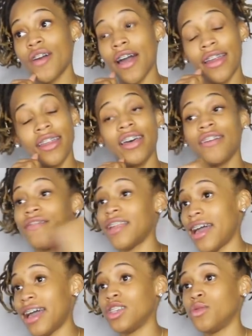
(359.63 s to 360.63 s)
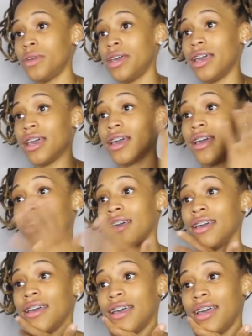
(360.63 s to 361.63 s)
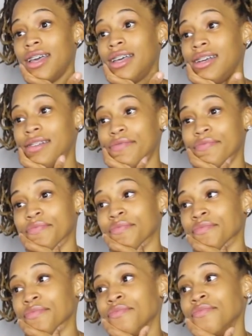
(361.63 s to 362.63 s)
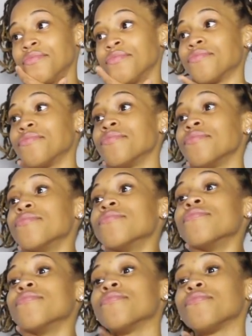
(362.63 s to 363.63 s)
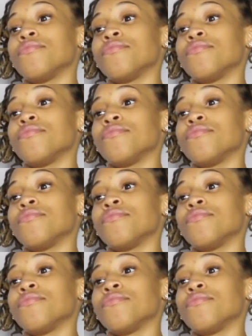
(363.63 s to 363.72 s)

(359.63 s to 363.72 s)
cried enough last week. Social media sensations Young